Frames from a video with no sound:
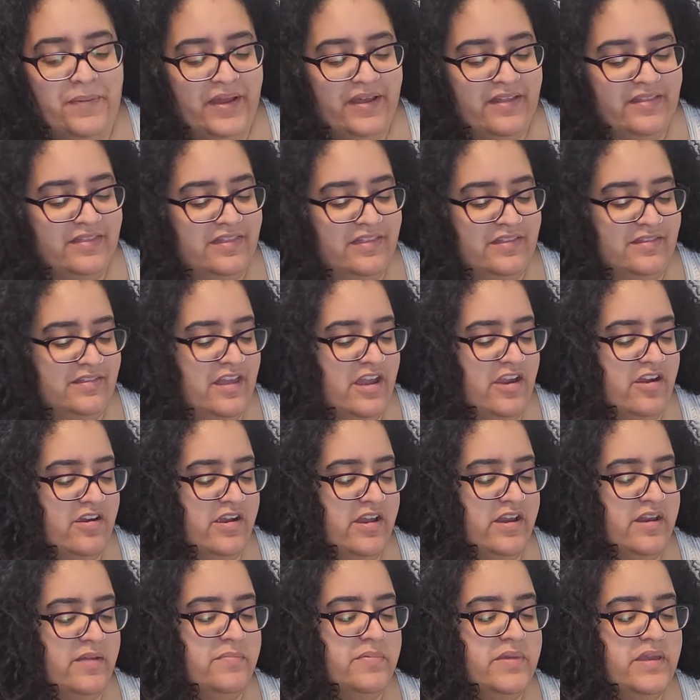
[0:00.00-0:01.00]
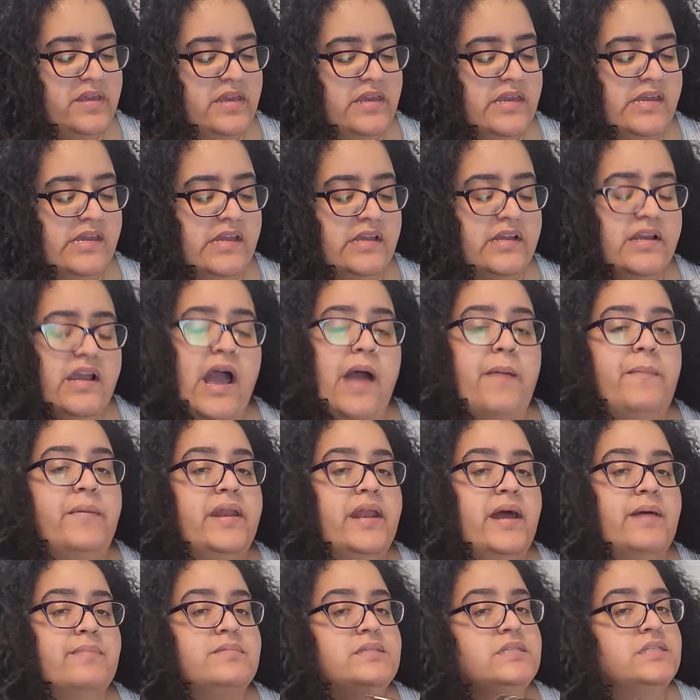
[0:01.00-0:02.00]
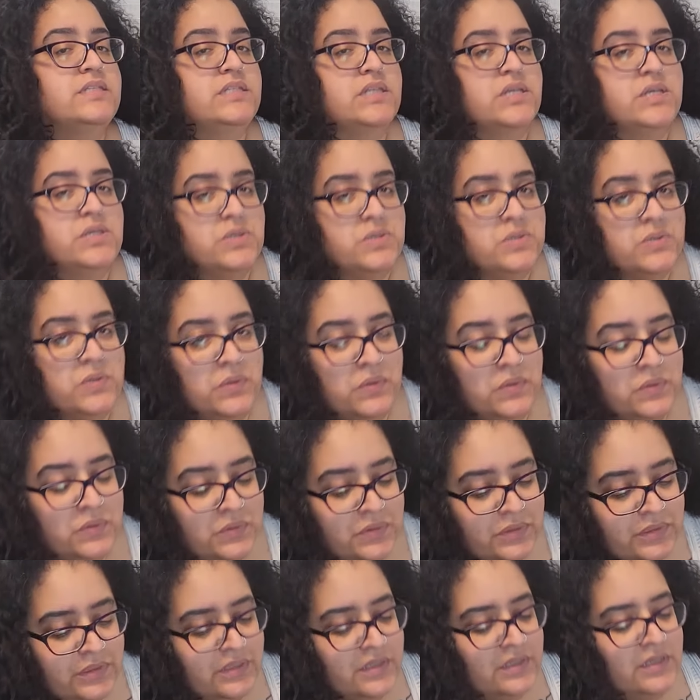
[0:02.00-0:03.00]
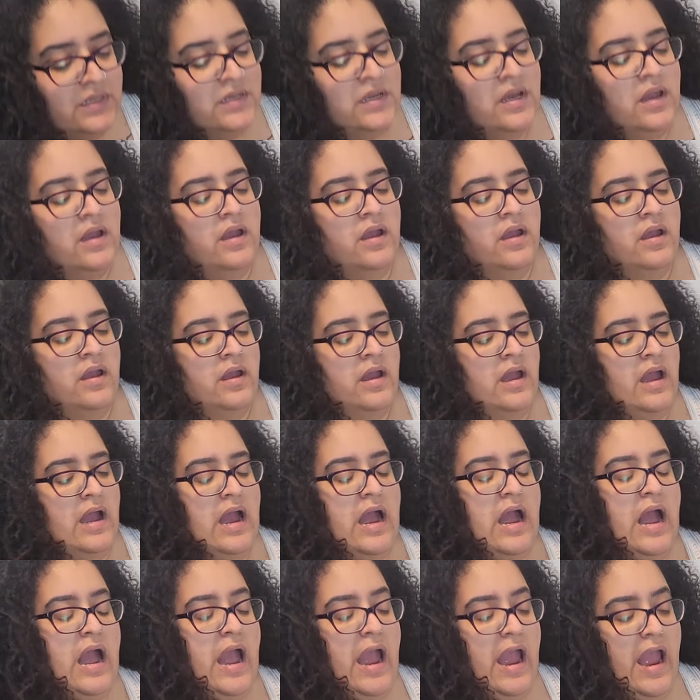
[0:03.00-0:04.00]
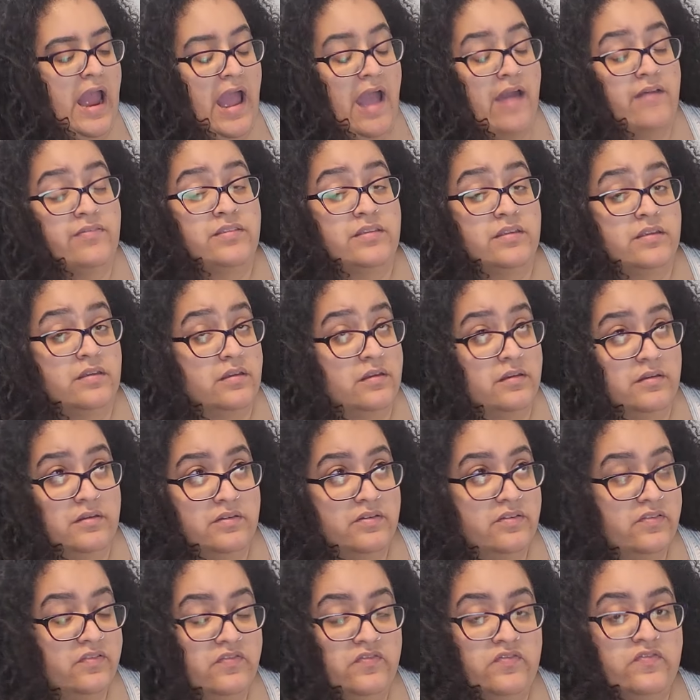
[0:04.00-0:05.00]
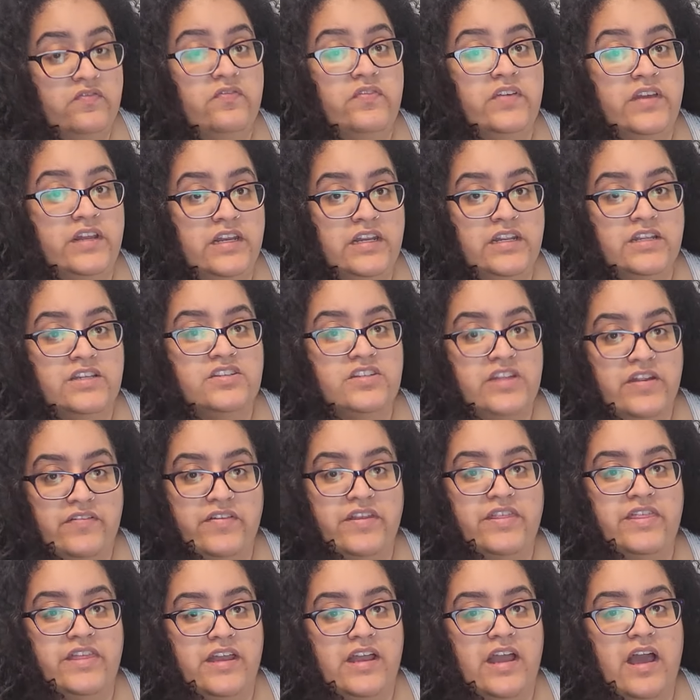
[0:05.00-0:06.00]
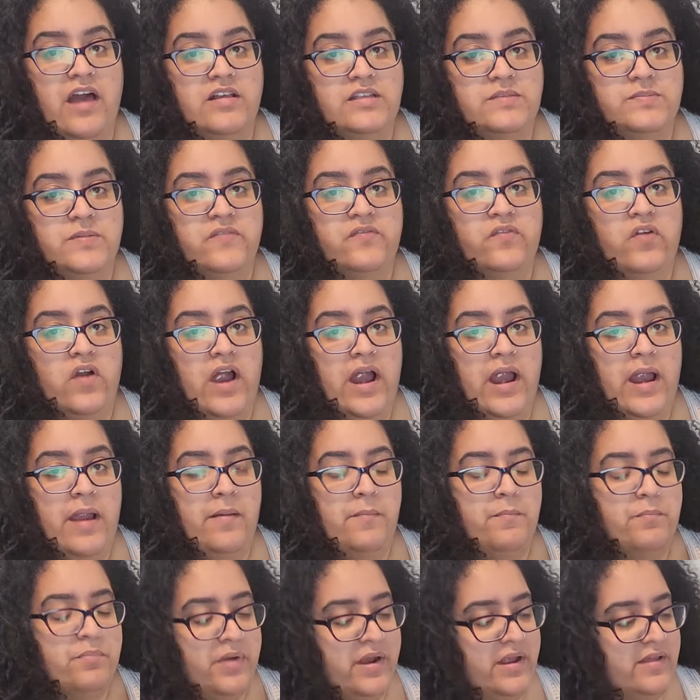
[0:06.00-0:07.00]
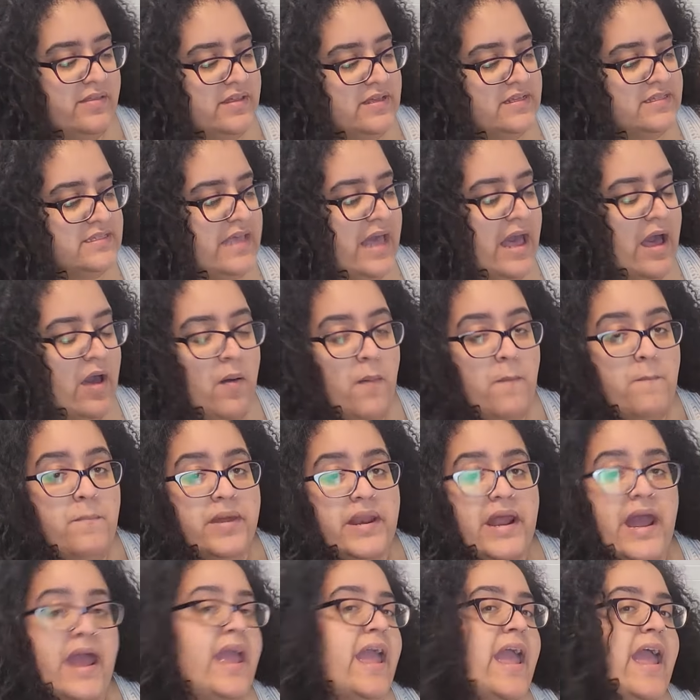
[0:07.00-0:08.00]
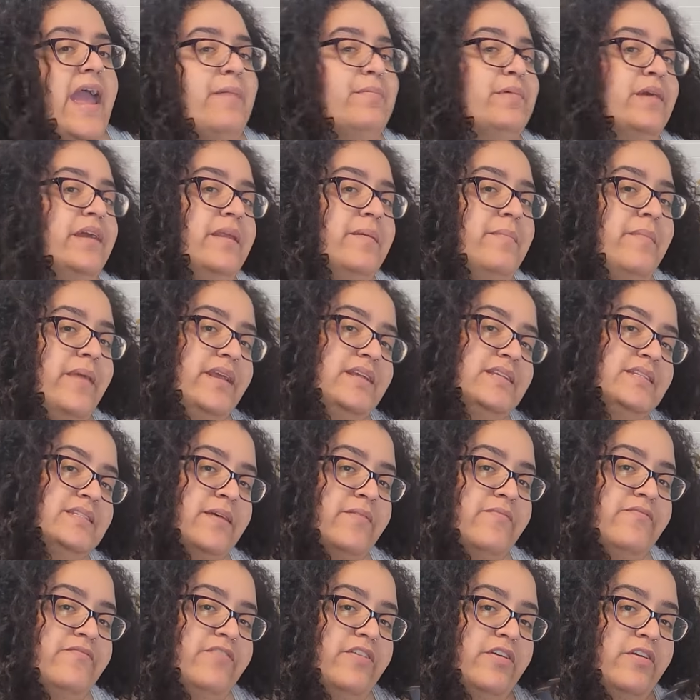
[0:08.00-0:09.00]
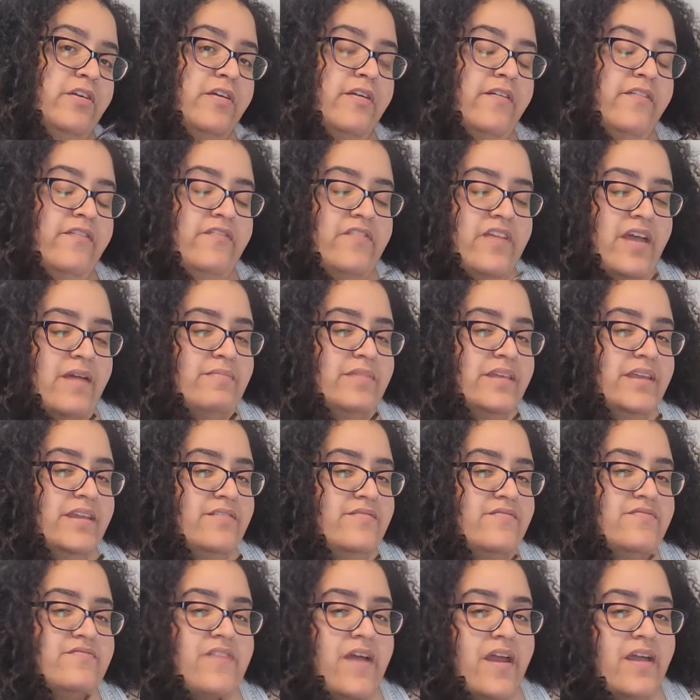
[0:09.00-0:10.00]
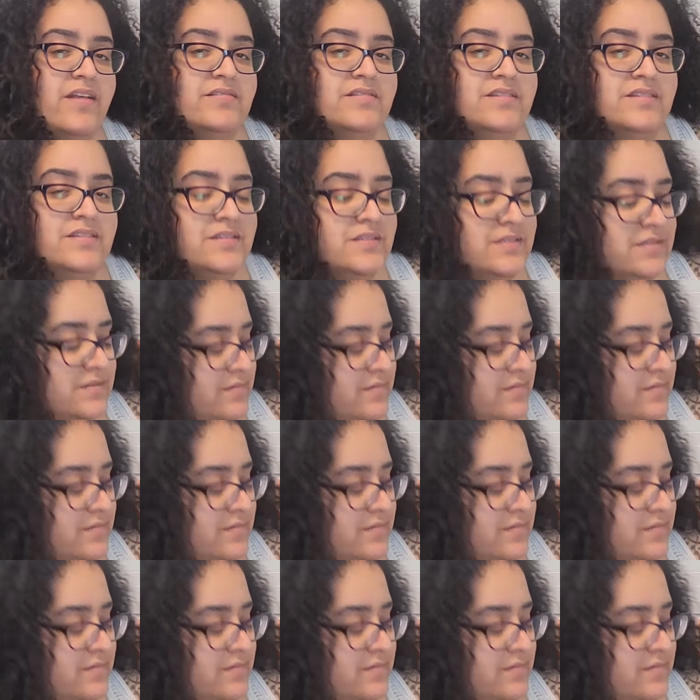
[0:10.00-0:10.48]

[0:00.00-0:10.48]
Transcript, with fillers: but they're gonna be coming up soon. I have to finish everything else before I bring this out, but I am gonna make some for family and friends